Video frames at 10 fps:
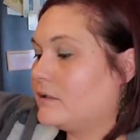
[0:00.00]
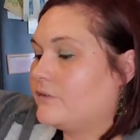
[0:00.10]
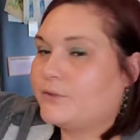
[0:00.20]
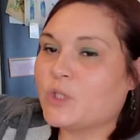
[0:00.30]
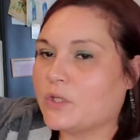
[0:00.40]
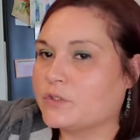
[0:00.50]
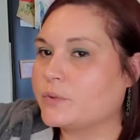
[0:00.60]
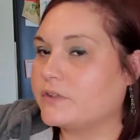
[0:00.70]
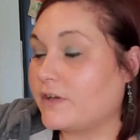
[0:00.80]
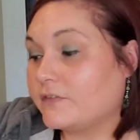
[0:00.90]
And for
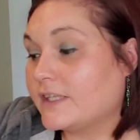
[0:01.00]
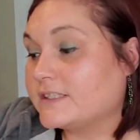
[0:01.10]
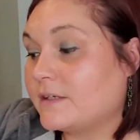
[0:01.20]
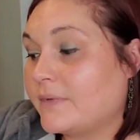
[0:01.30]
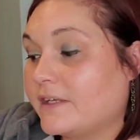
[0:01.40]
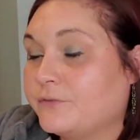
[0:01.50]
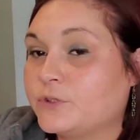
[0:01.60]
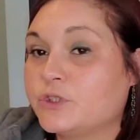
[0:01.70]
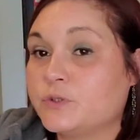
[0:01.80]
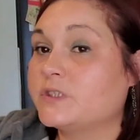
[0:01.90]
$1.25, that's not bad for
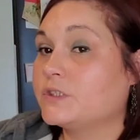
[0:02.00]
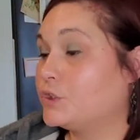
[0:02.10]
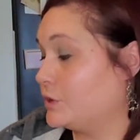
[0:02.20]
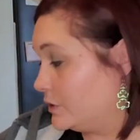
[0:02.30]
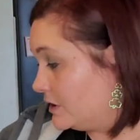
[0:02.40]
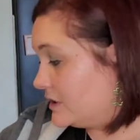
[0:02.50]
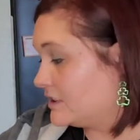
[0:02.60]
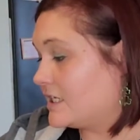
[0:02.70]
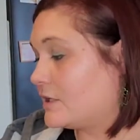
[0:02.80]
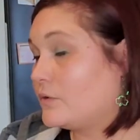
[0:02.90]
juice because juice
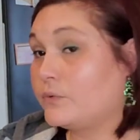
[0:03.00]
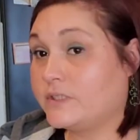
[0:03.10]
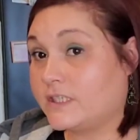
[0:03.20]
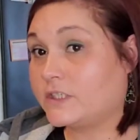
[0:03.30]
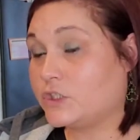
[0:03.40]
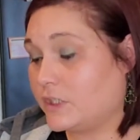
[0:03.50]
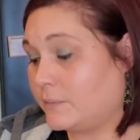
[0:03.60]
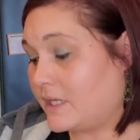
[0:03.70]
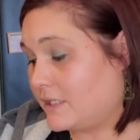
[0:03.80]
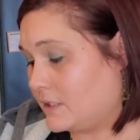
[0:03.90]
is not always that
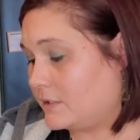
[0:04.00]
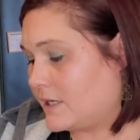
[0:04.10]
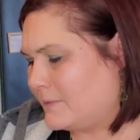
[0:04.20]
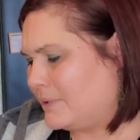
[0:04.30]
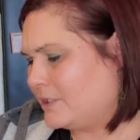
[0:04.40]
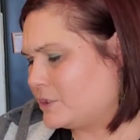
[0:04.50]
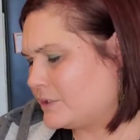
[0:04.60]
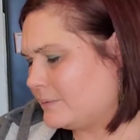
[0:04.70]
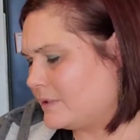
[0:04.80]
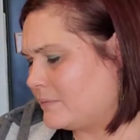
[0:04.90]
cheap. And then I picked
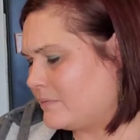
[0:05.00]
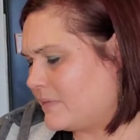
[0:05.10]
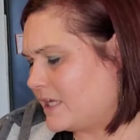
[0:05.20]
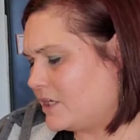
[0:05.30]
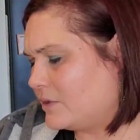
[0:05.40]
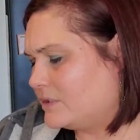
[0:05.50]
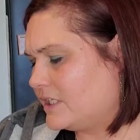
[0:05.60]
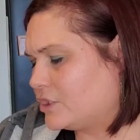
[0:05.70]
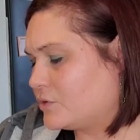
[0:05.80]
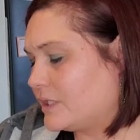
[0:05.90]
her up the mango
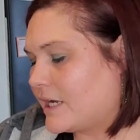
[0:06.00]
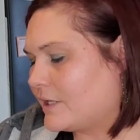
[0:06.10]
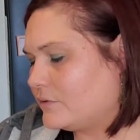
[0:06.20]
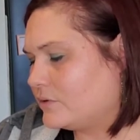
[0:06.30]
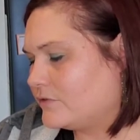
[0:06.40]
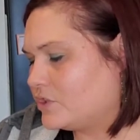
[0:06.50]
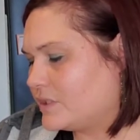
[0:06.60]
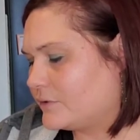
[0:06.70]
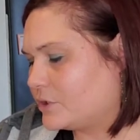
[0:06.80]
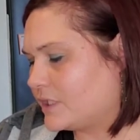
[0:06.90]
tangerine. I don't know if she's
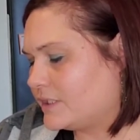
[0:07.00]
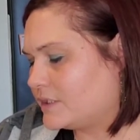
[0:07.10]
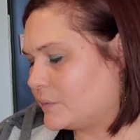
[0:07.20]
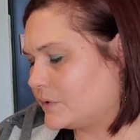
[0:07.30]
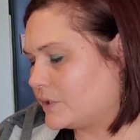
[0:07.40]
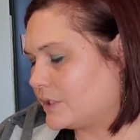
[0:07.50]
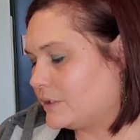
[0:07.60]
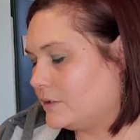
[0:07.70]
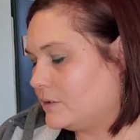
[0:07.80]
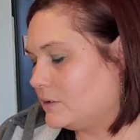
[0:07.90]
ever tried this one or not
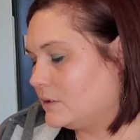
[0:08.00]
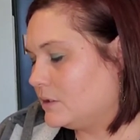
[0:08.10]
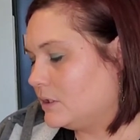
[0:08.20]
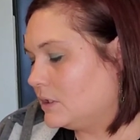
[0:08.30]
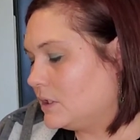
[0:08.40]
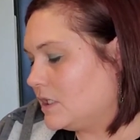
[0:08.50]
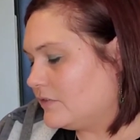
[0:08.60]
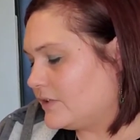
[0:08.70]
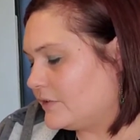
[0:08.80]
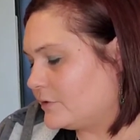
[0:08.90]

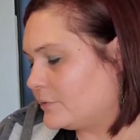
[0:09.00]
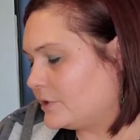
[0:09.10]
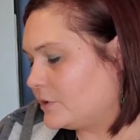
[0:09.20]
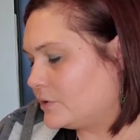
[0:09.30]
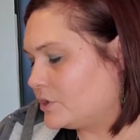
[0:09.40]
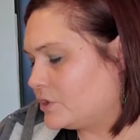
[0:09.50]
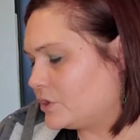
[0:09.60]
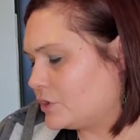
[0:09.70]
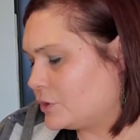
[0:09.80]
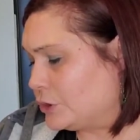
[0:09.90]
flavored reduced
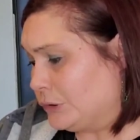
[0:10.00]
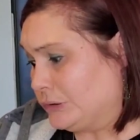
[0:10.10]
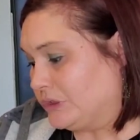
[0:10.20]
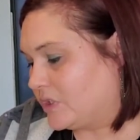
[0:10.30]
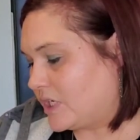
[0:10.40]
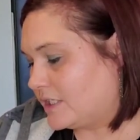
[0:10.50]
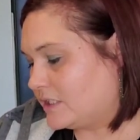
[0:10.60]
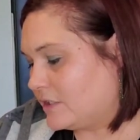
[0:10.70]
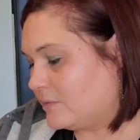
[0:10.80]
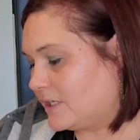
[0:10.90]
sugar juice
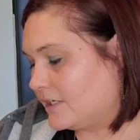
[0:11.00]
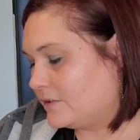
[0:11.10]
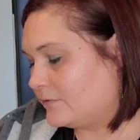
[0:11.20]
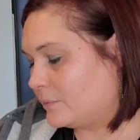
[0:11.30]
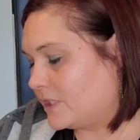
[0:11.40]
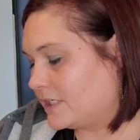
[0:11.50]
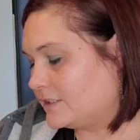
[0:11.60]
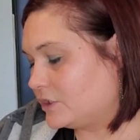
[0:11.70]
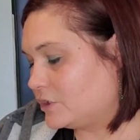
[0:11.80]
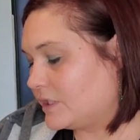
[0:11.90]
cocktail blend from
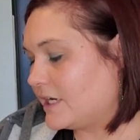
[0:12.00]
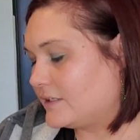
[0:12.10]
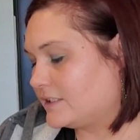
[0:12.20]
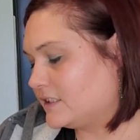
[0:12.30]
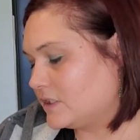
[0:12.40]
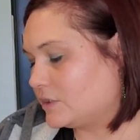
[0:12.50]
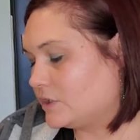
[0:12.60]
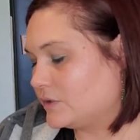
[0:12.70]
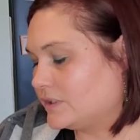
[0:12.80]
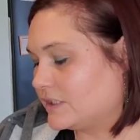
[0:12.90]
concentrate, and this is
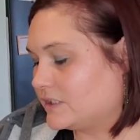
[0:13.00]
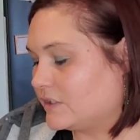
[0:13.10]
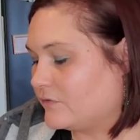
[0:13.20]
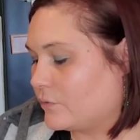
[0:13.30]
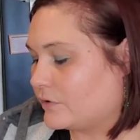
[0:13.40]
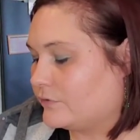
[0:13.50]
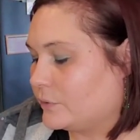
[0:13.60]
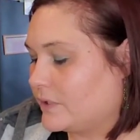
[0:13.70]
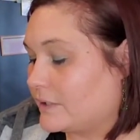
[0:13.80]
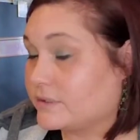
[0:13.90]
also 64
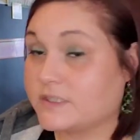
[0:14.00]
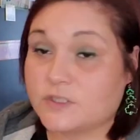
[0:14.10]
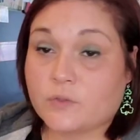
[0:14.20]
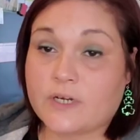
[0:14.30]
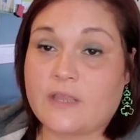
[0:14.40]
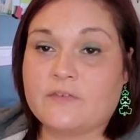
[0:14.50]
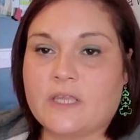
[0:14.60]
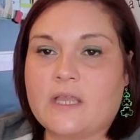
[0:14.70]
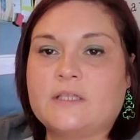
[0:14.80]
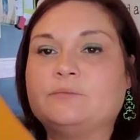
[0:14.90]
fluid ounces or half a
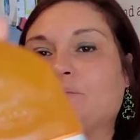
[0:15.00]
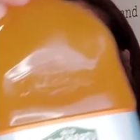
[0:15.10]
gallon.